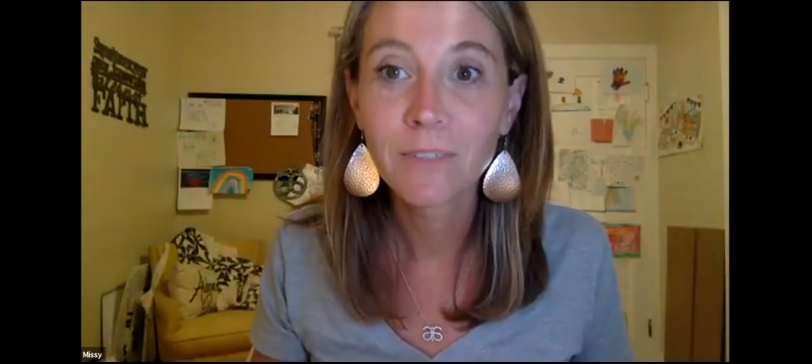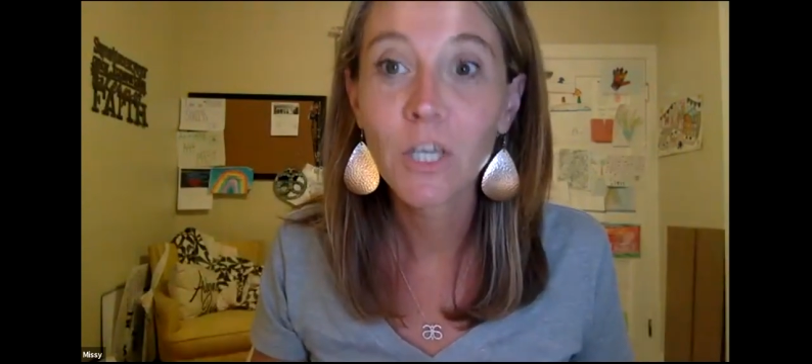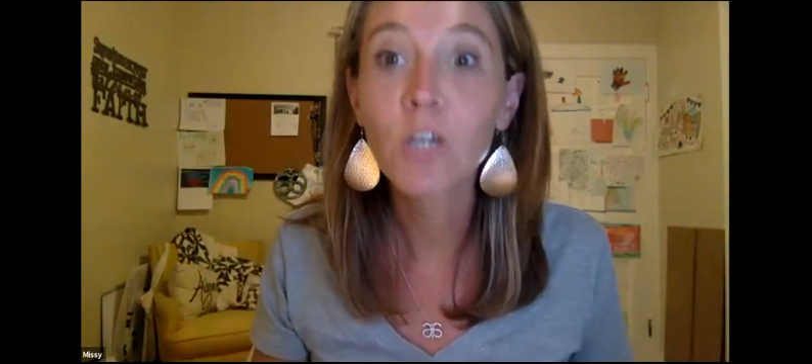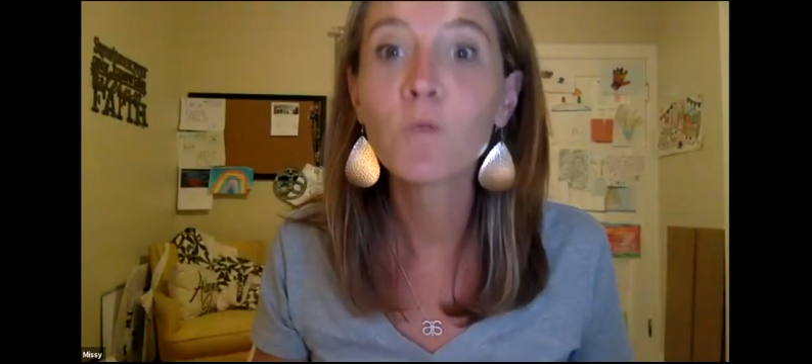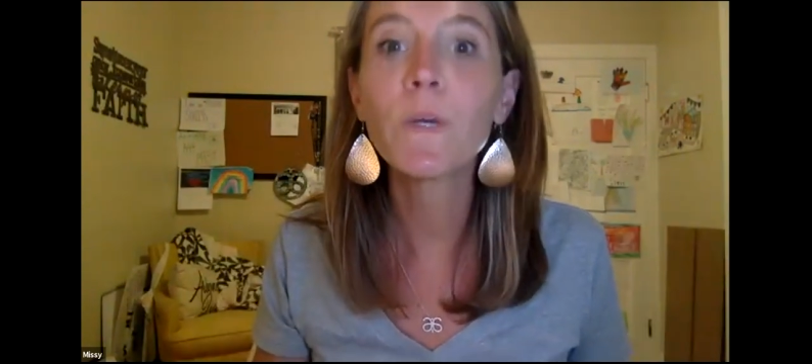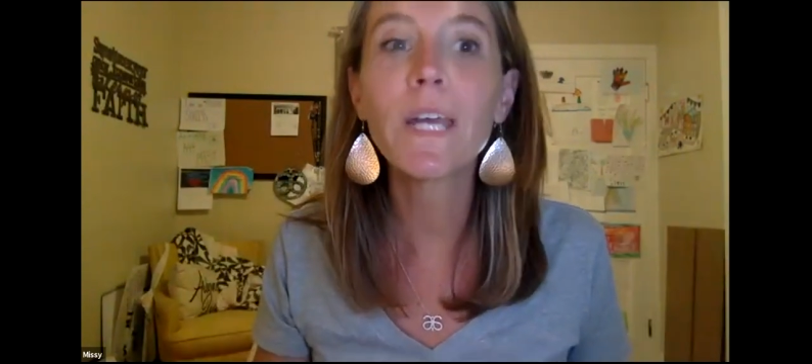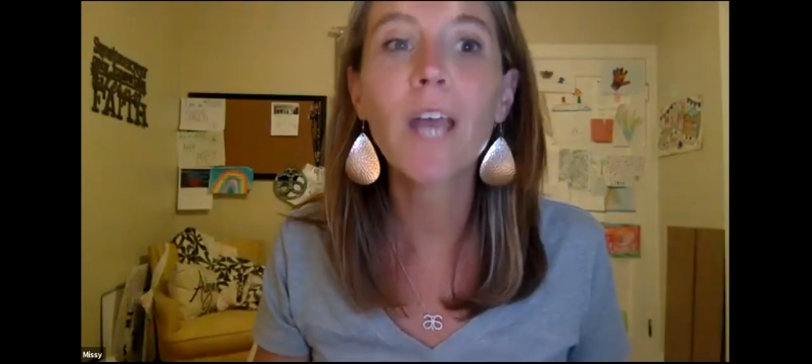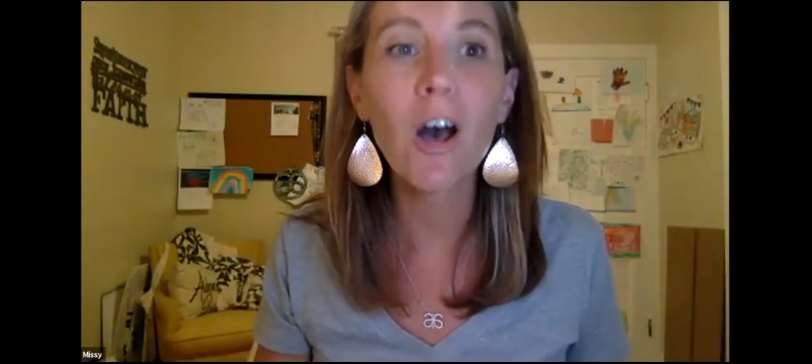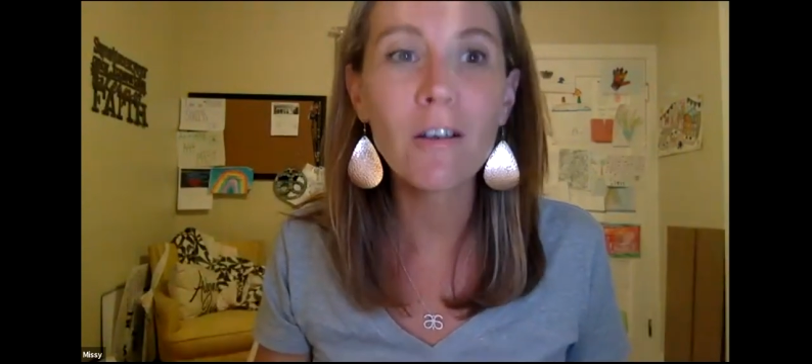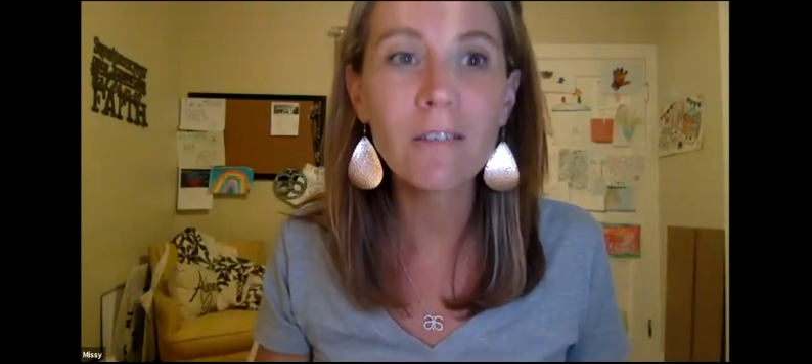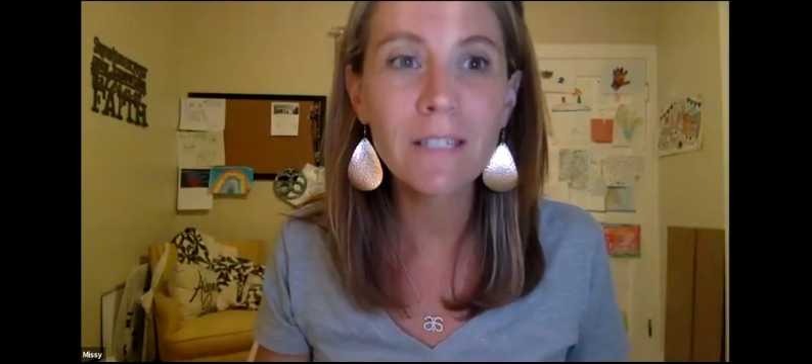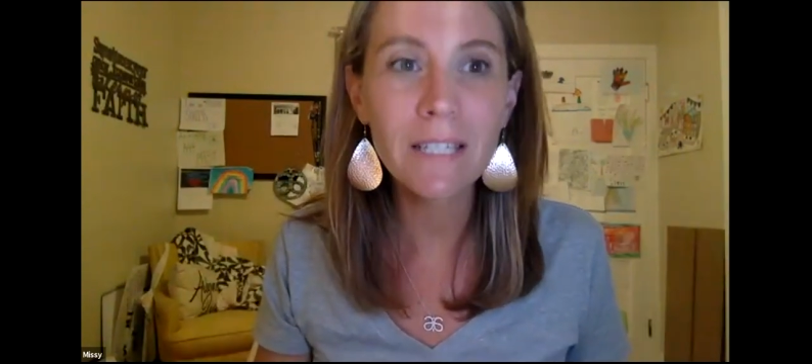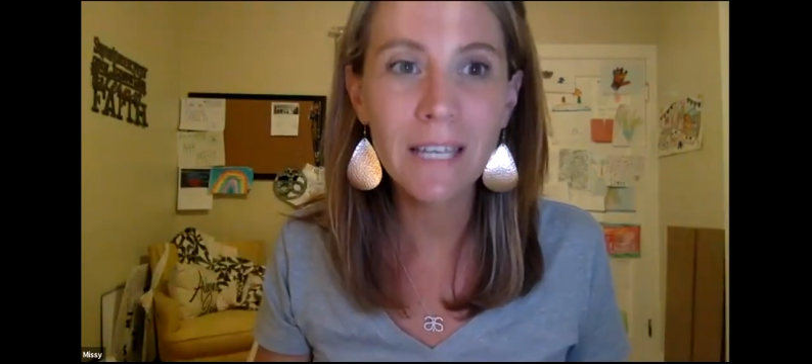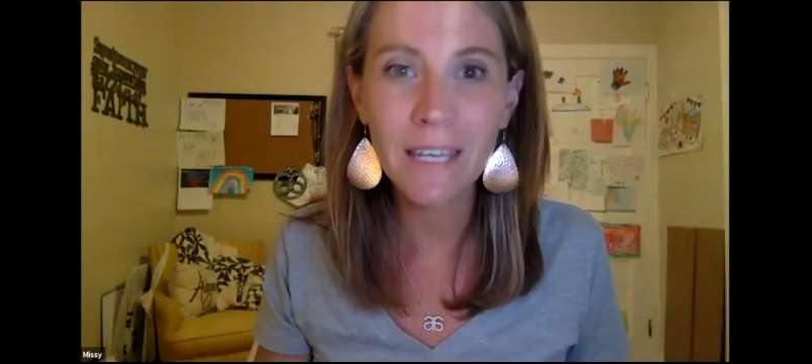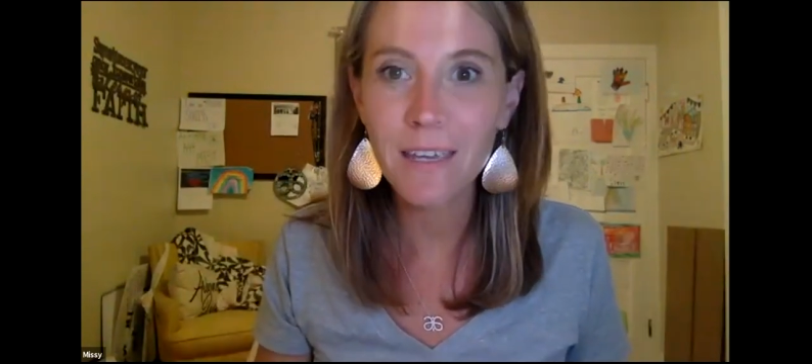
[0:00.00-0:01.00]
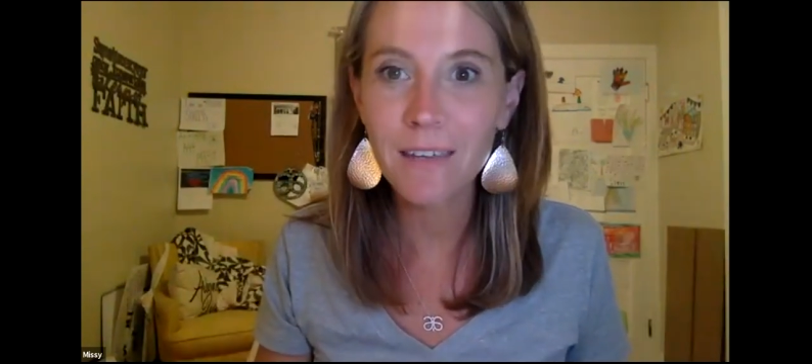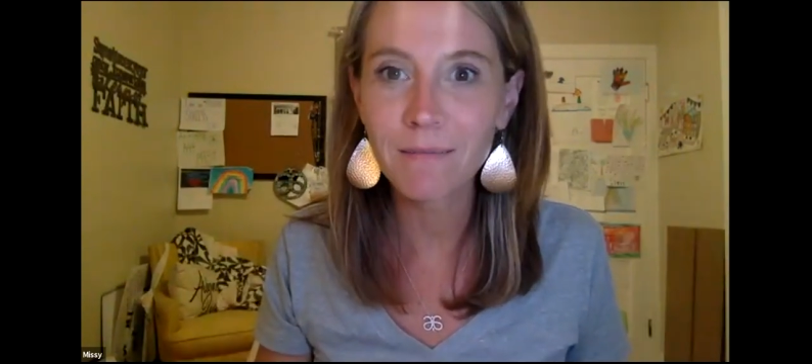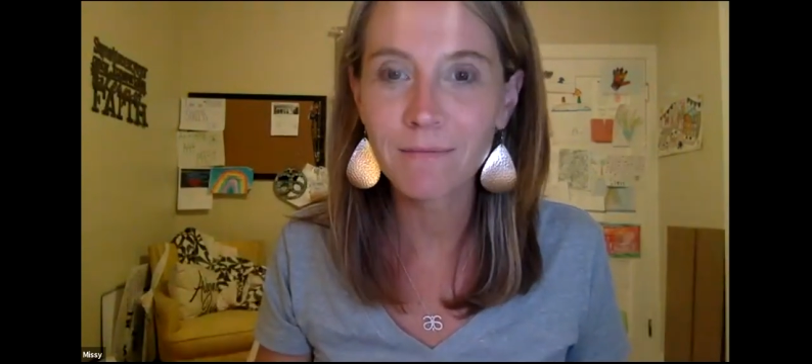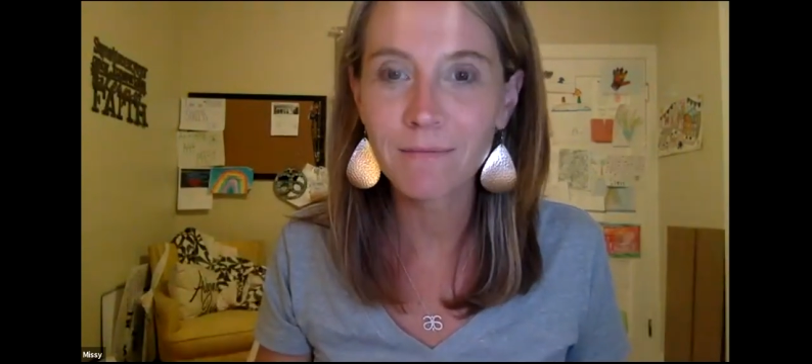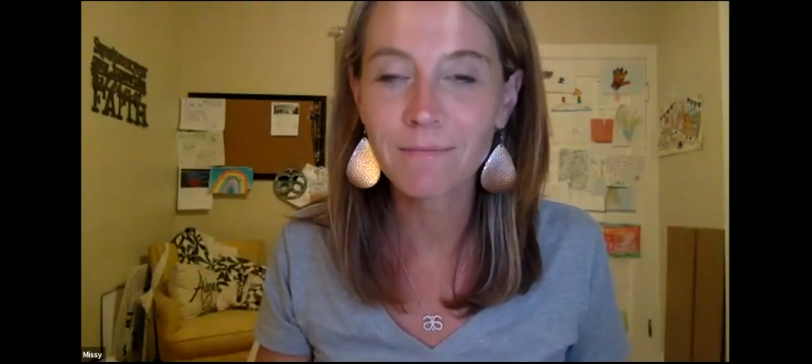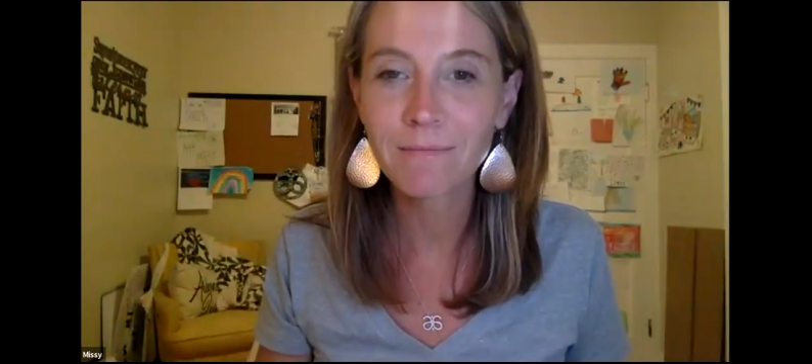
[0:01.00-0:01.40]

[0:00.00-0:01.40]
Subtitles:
could we all sing it?